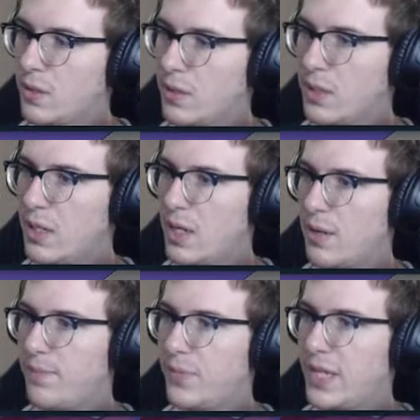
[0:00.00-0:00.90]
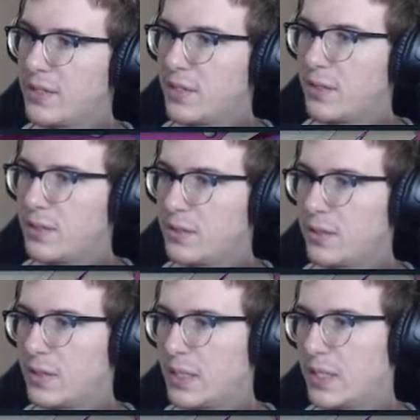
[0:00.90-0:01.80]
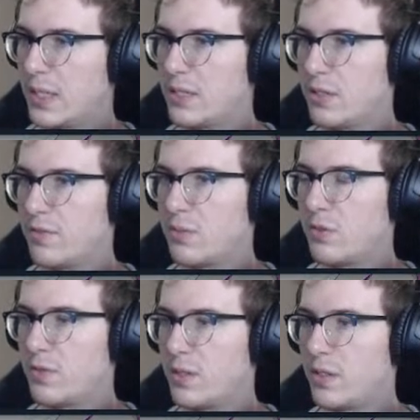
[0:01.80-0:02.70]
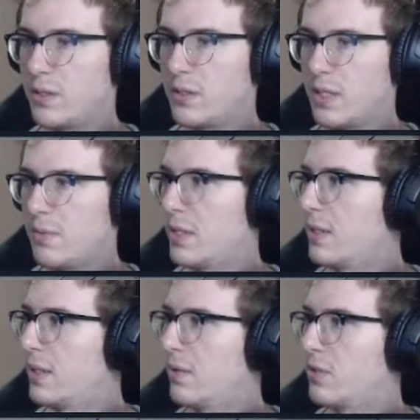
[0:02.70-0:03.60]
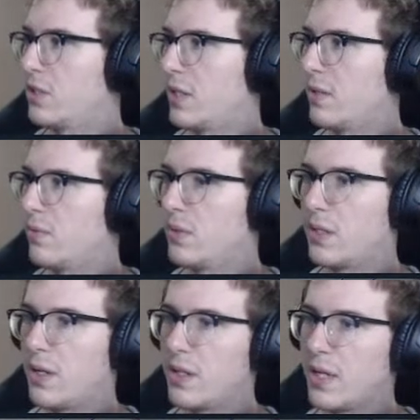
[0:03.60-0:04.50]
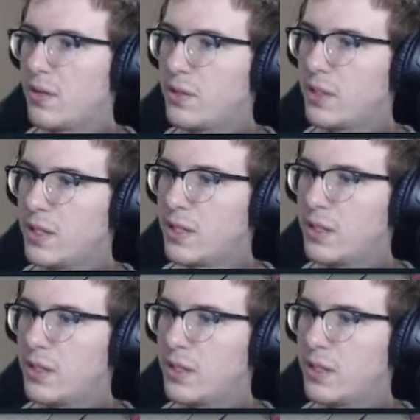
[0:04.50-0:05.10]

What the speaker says: Yep, that sucks. Okay, I do have to move it all. Damn it. I wish I had thought of that earlier.